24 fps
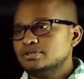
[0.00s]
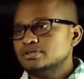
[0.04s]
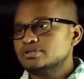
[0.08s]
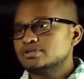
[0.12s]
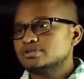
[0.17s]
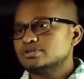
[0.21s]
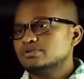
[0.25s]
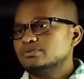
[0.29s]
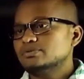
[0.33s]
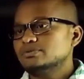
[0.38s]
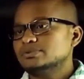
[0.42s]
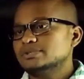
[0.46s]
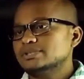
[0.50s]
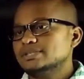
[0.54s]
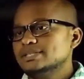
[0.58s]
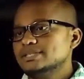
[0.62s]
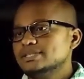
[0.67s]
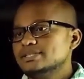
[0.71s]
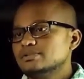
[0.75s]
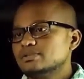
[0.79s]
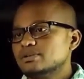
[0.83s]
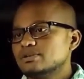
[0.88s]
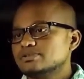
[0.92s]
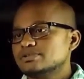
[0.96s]
so
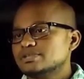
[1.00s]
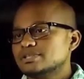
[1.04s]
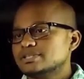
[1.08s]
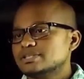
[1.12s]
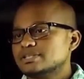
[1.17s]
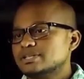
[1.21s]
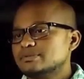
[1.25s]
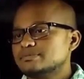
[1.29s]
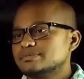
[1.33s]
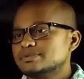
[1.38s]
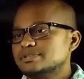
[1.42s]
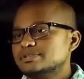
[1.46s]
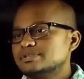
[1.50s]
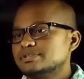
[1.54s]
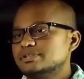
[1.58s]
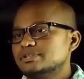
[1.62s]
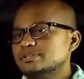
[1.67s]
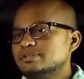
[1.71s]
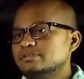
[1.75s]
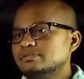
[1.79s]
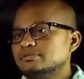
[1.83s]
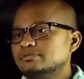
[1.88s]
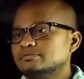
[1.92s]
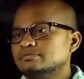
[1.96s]
these losses comes
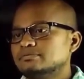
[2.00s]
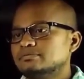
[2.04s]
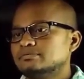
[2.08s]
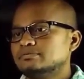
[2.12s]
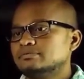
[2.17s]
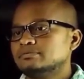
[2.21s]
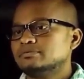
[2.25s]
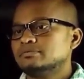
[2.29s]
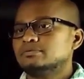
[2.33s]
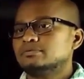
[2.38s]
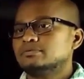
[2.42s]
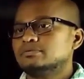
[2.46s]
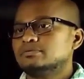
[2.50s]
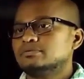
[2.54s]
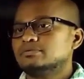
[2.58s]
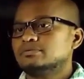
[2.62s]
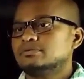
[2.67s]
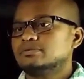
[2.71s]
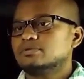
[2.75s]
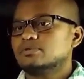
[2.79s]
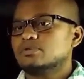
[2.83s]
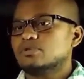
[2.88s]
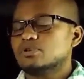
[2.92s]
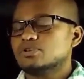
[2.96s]
under
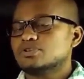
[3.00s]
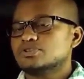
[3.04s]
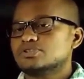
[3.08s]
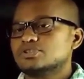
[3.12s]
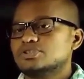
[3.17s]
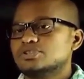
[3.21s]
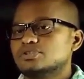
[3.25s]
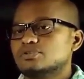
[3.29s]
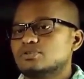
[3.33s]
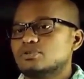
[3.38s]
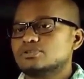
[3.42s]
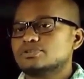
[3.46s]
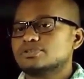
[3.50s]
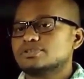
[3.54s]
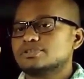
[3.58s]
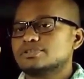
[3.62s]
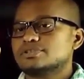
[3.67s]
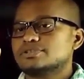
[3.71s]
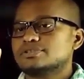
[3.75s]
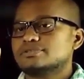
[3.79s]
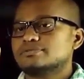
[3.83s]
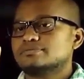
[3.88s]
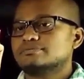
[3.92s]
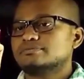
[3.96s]
constant
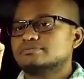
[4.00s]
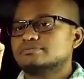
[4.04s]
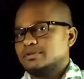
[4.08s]
losses.